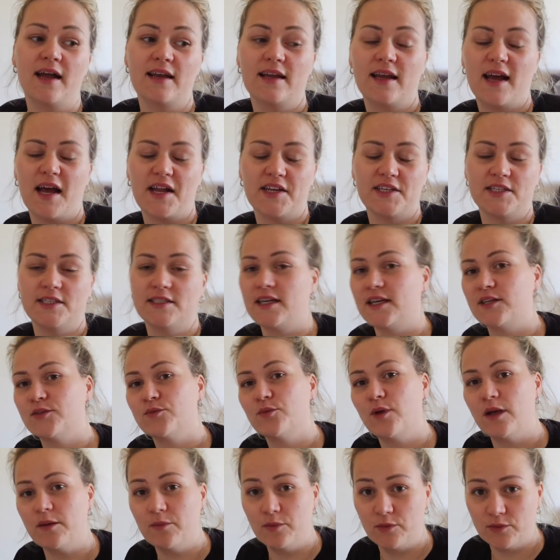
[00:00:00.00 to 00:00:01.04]
and it actually takes
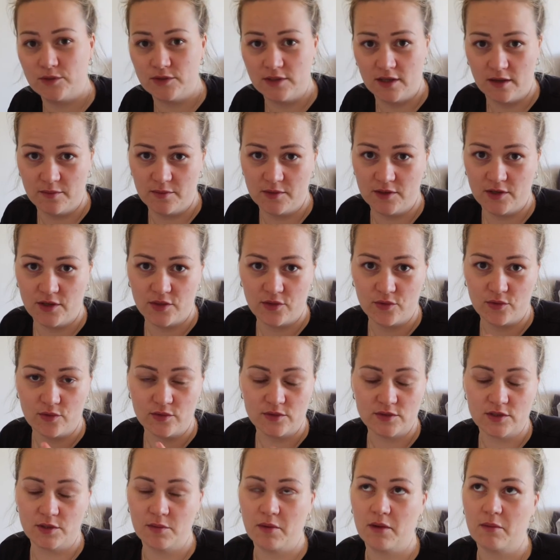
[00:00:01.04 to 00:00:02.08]
way more time than I
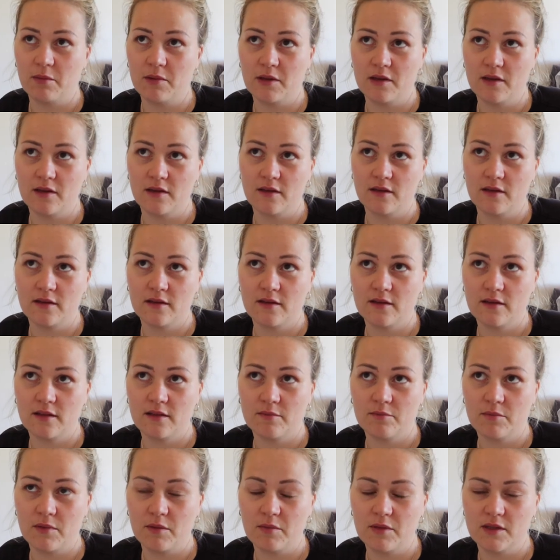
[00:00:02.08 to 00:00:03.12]
thought so maybe
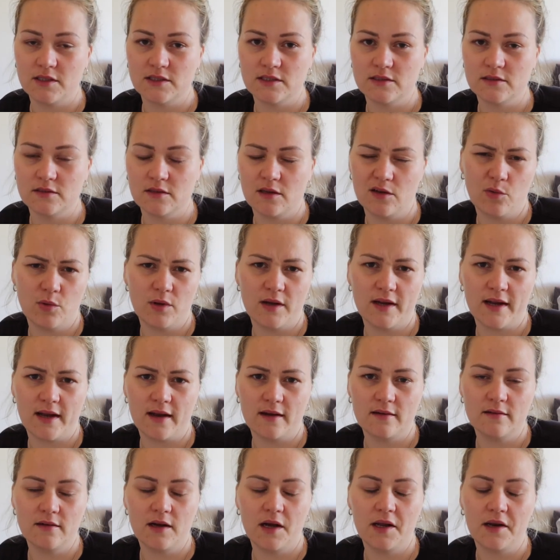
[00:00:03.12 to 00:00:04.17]
maybe this isn't going to work
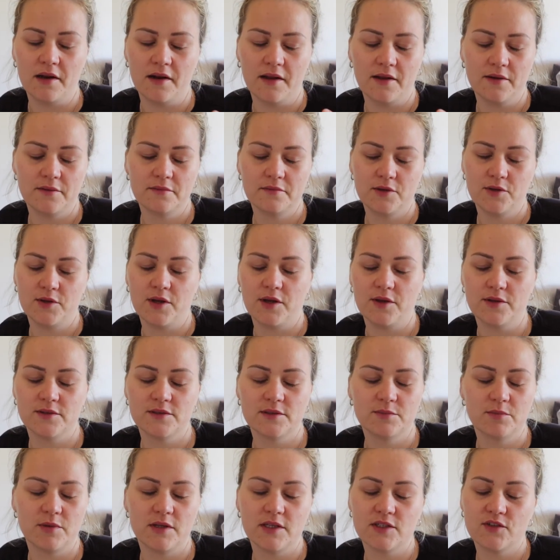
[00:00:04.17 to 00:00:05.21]
out I don't know who
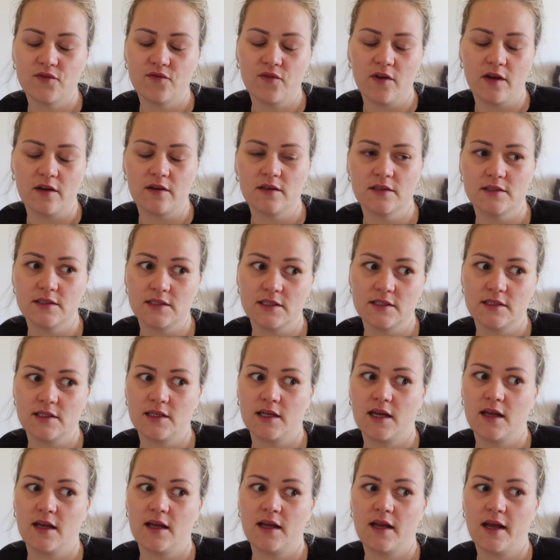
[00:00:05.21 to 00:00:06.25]
knows but it's fun as it
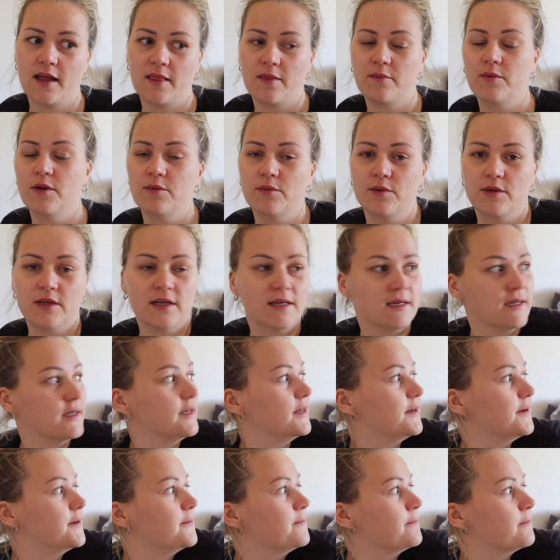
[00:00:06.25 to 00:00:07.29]
at the moment
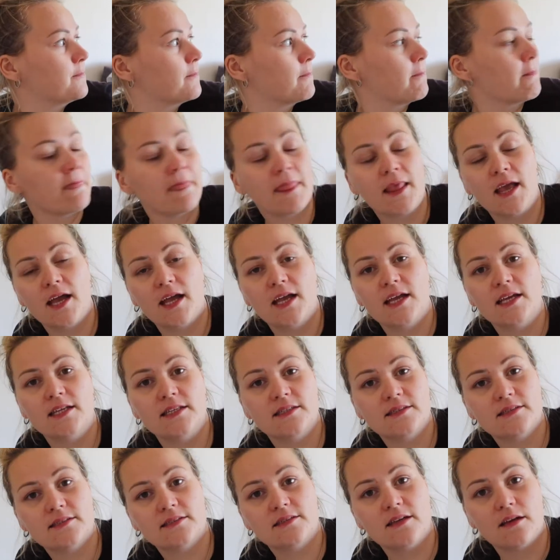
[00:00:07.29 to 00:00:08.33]

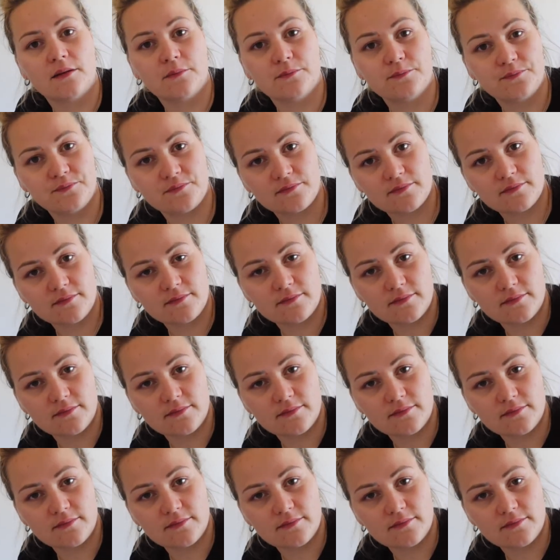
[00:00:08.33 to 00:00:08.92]
it's um